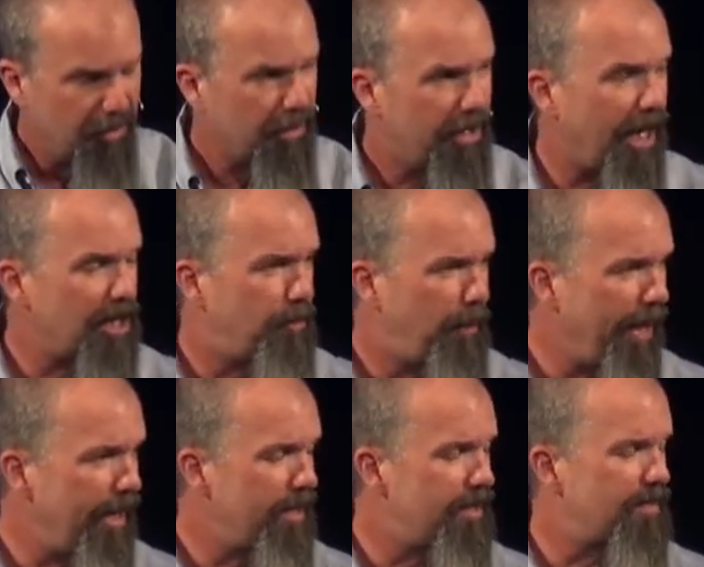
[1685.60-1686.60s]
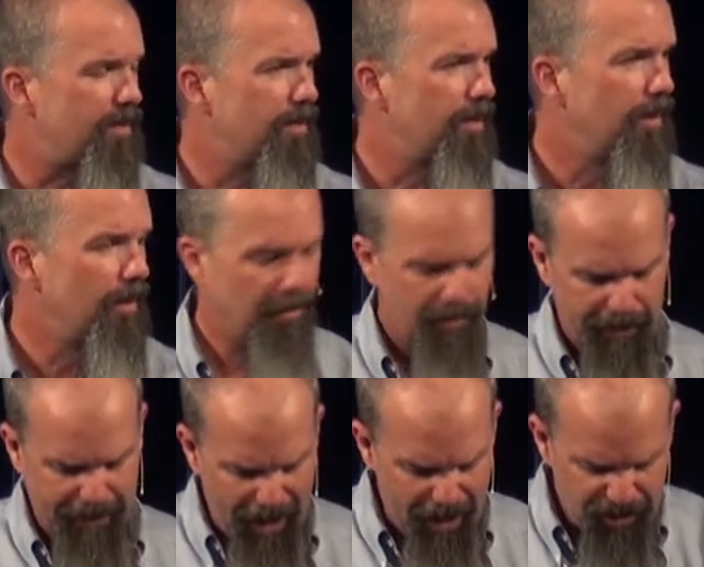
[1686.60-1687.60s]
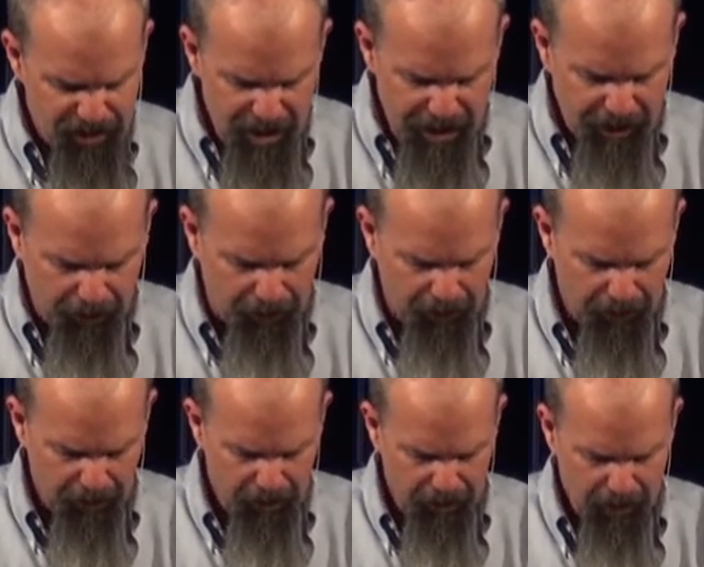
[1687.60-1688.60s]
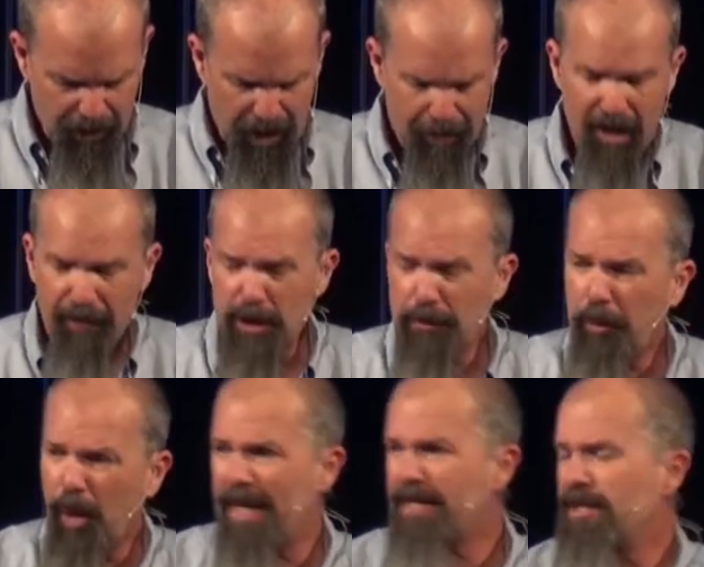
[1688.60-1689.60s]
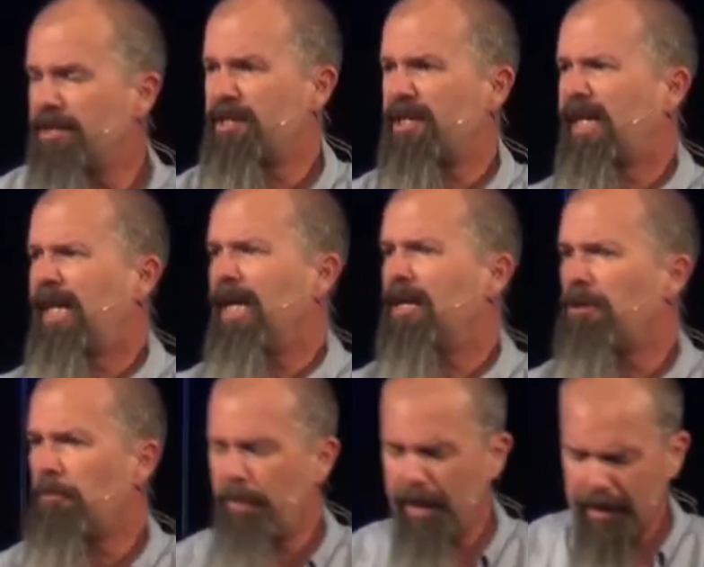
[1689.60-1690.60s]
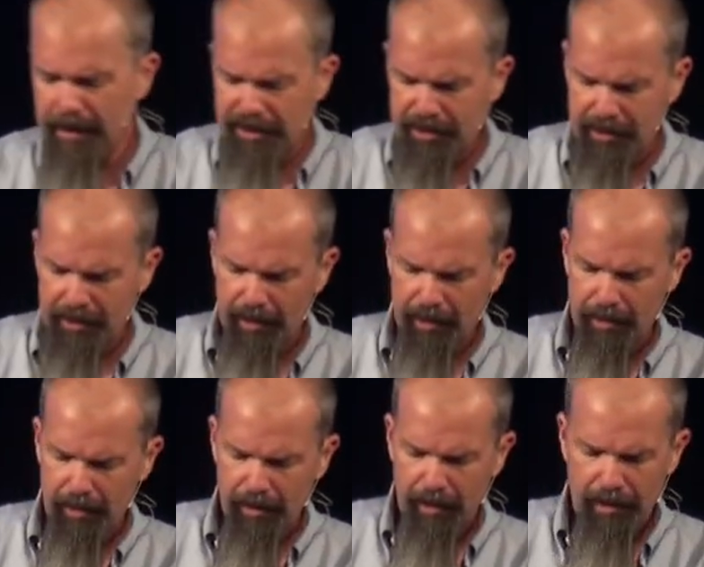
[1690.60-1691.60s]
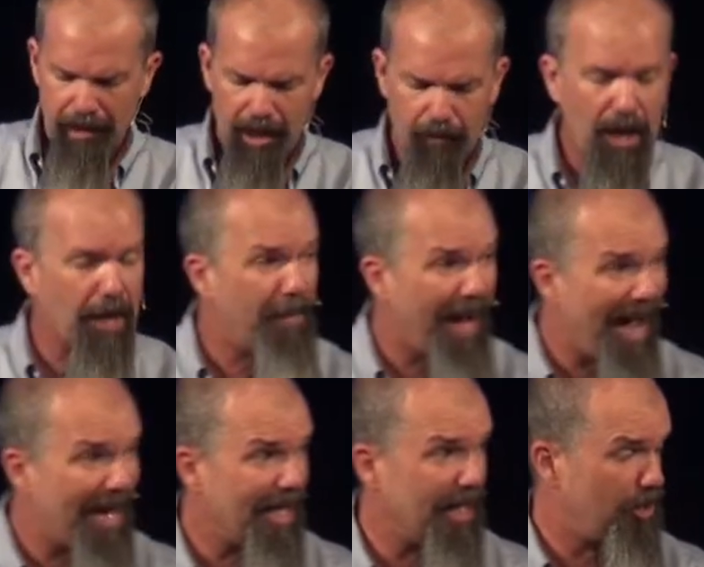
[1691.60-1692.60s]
God's peace, that God is near? I mean, if it's presence, it's the key to our peace. How do we abide in it?